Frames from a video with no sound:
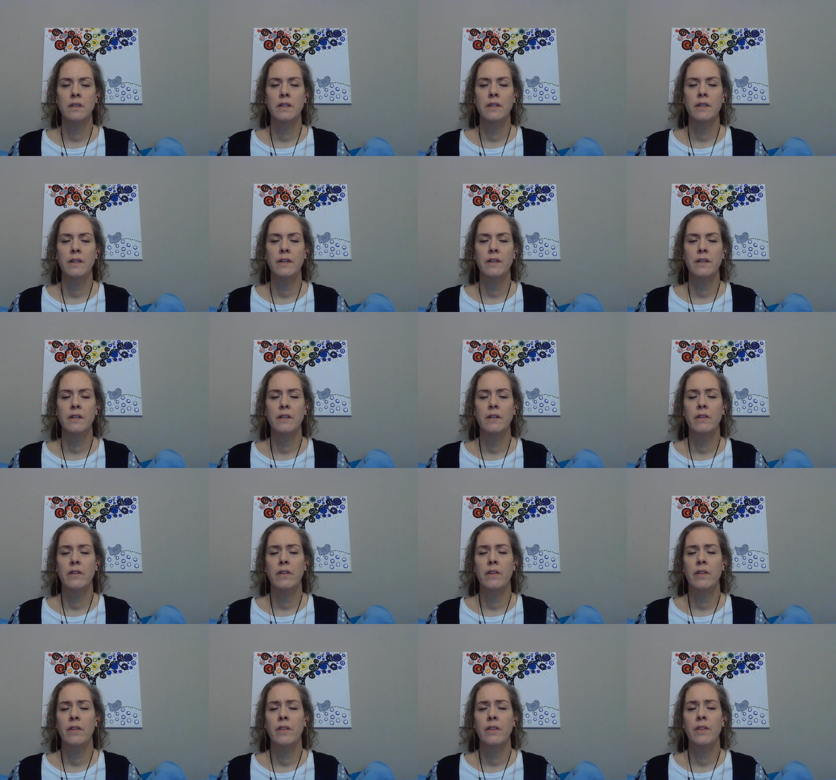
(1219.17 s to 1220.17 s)
that
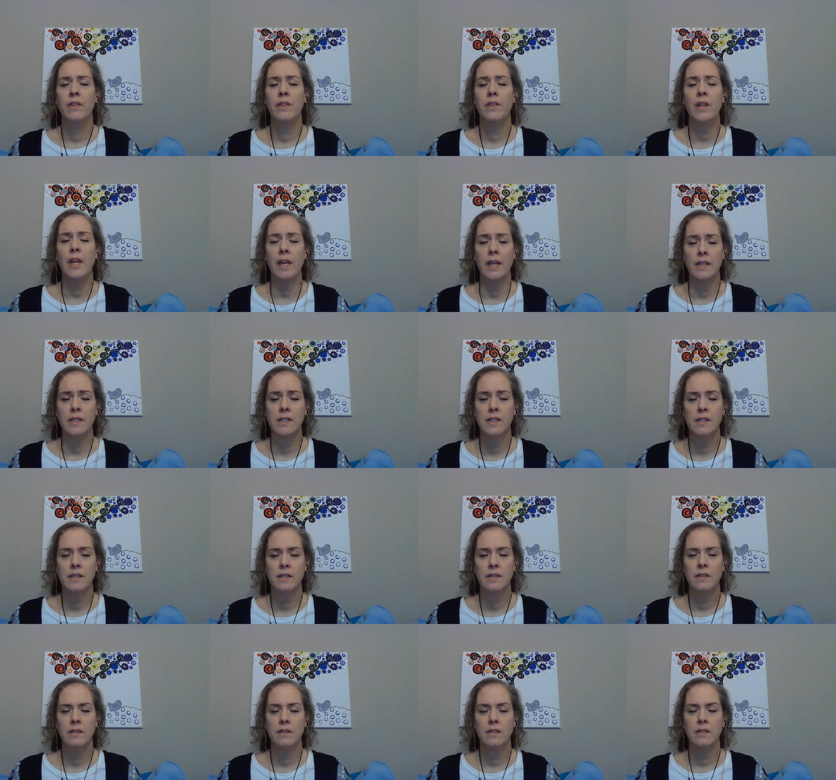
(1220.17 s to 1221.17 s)
thinks,
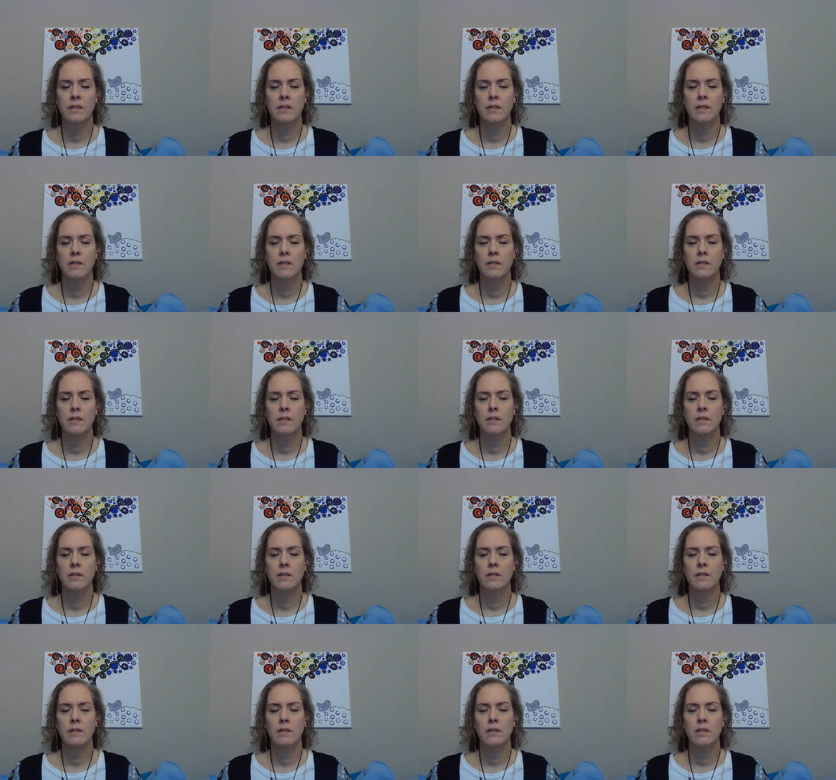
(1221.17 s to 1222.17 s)

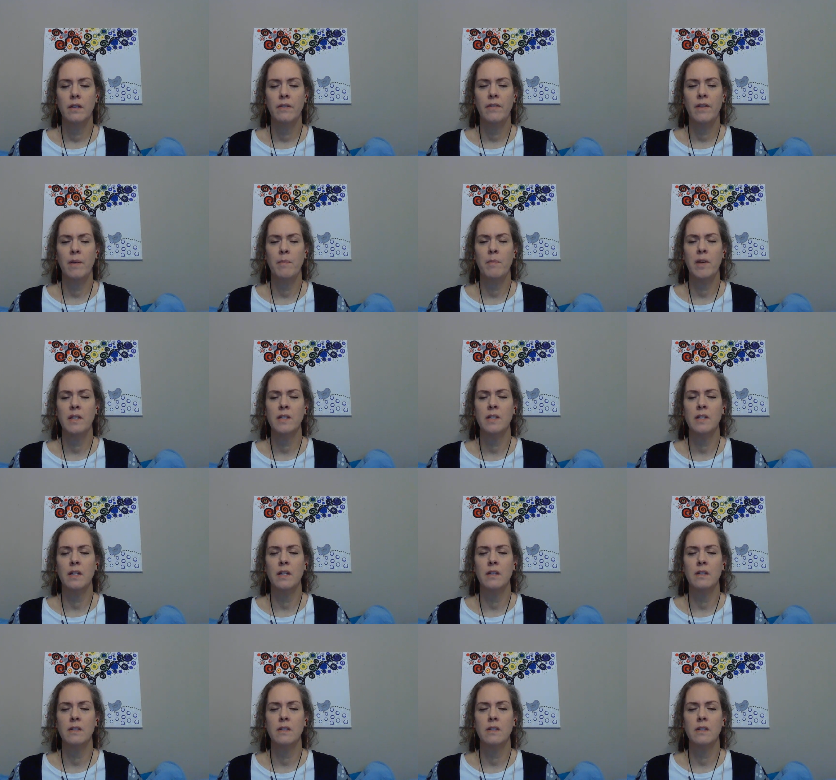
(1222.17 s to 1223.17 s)
if that makes
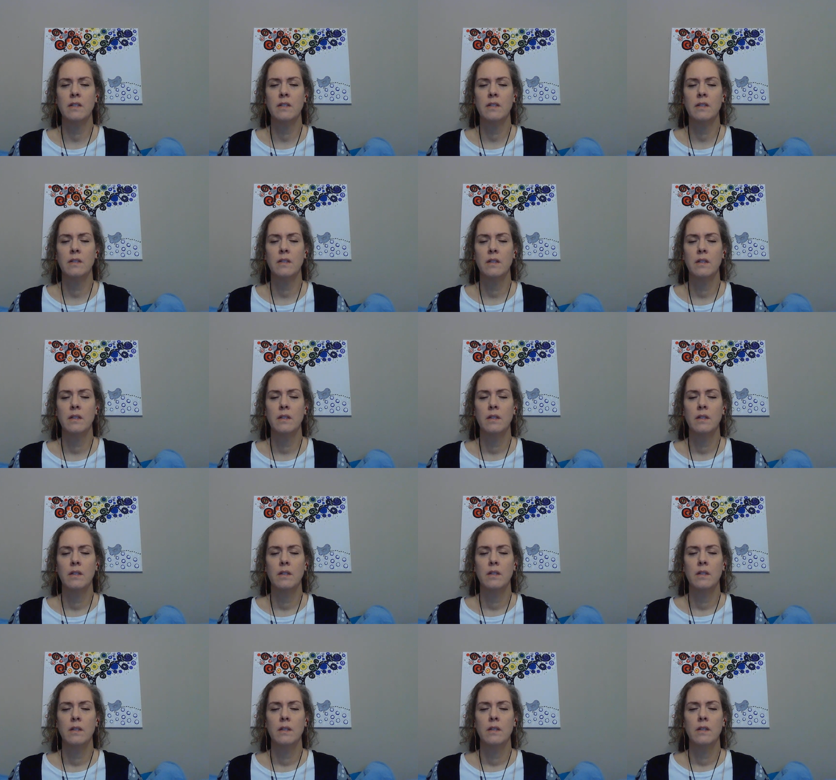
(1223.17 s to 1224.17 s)
sense.
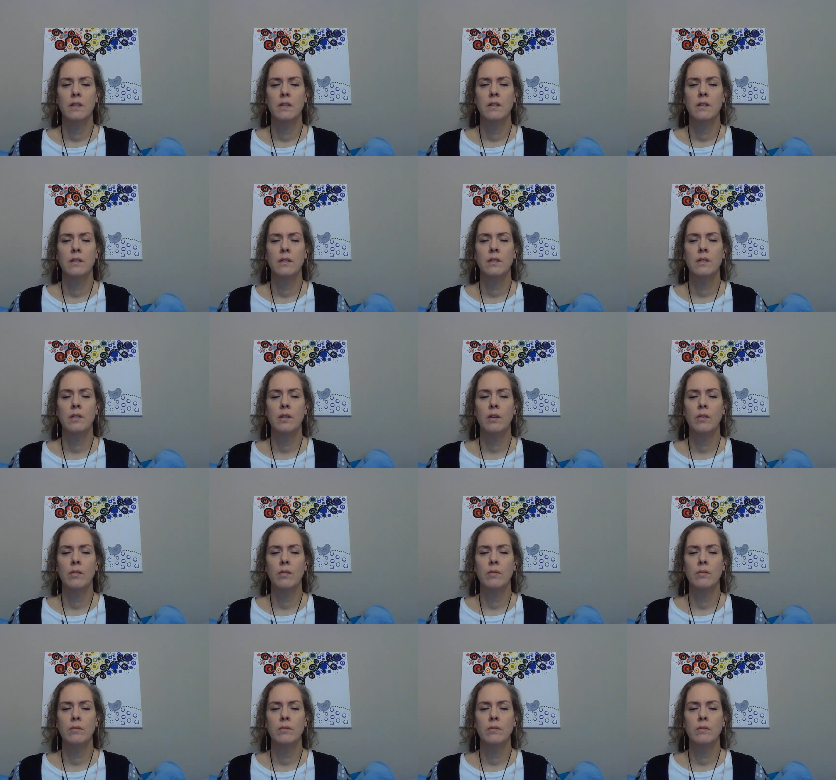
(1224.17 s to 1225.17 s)

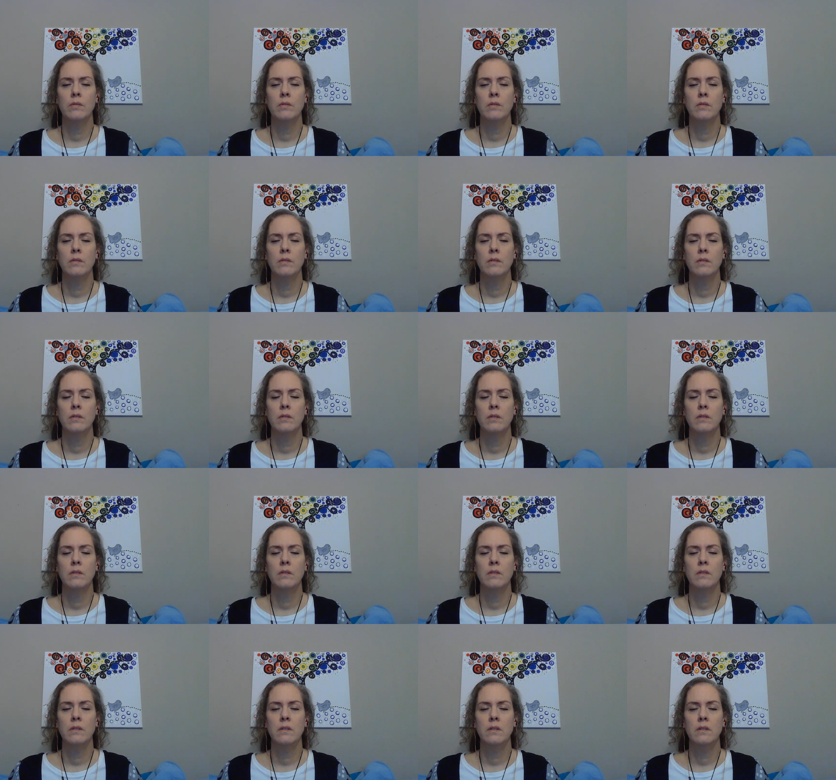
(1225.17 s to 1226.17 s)
So
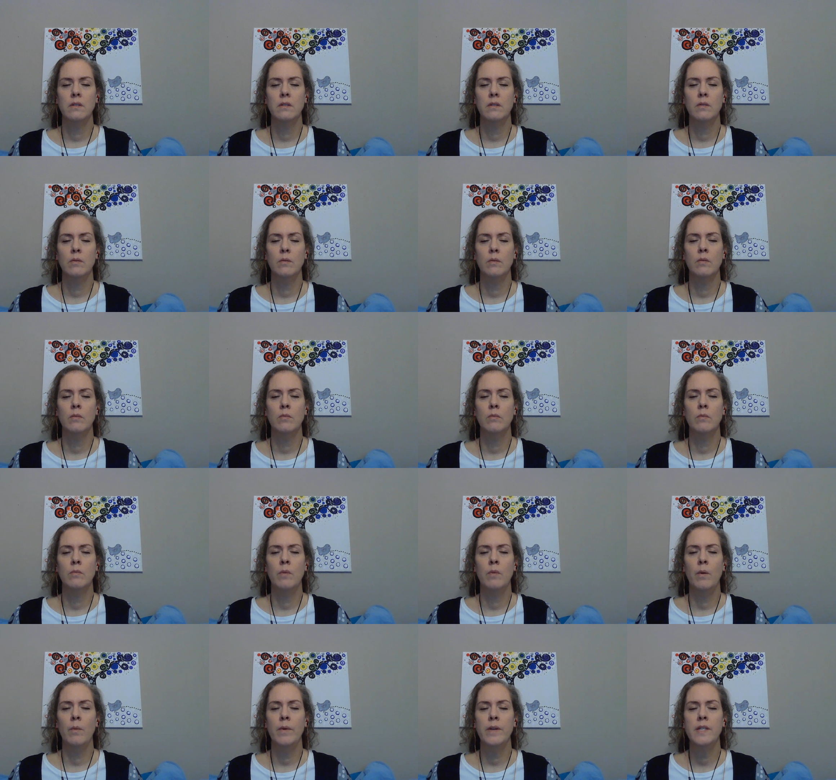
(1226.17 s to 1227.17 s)

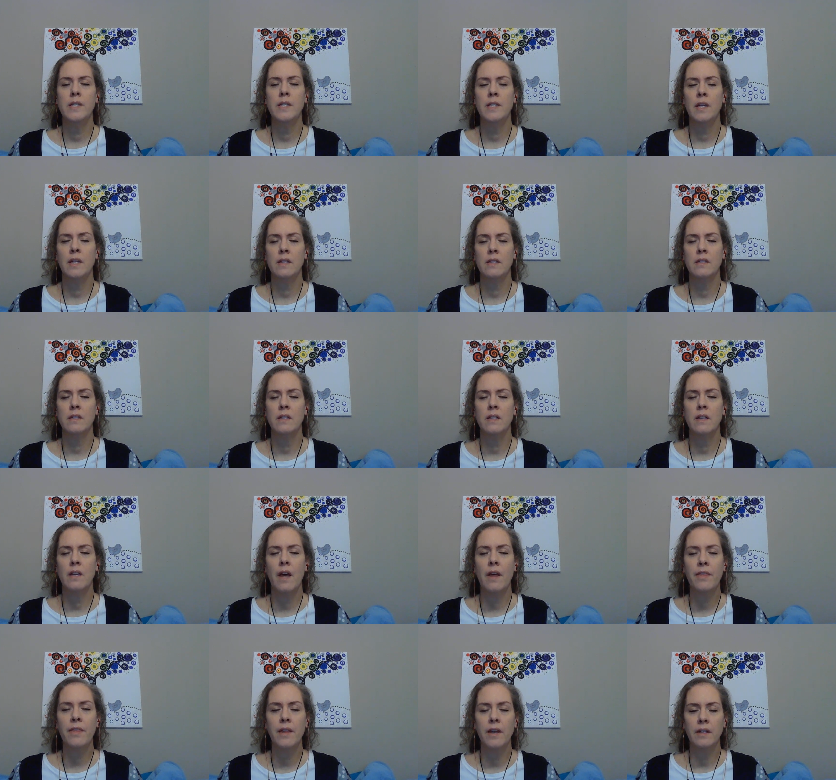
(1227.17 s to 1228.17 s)
what we see as
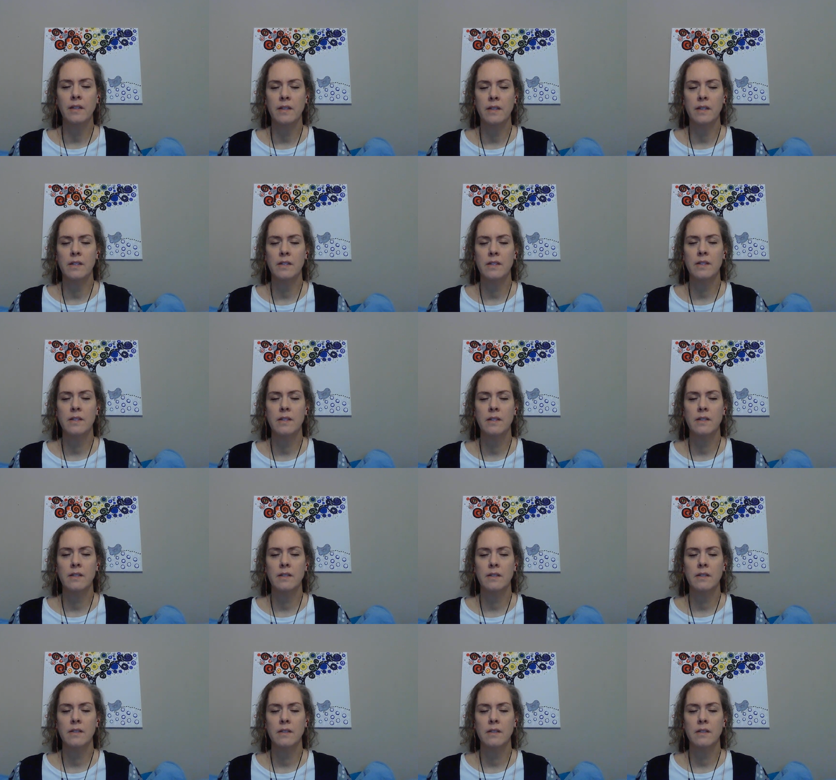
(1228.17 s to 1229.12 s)
nothingness